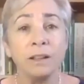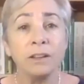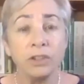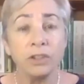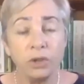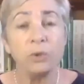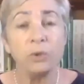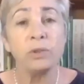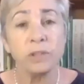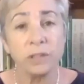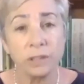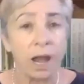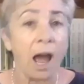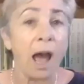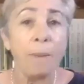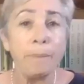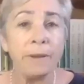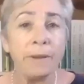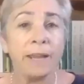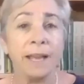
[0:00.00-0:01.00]
Do you
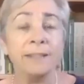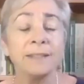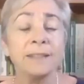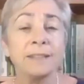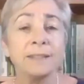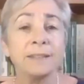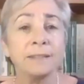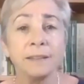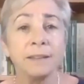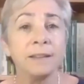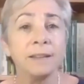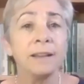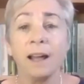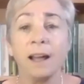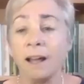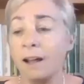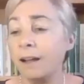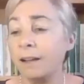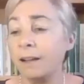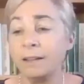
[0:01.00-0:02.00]
stop against
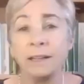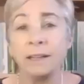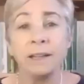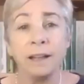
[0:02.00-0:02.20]
a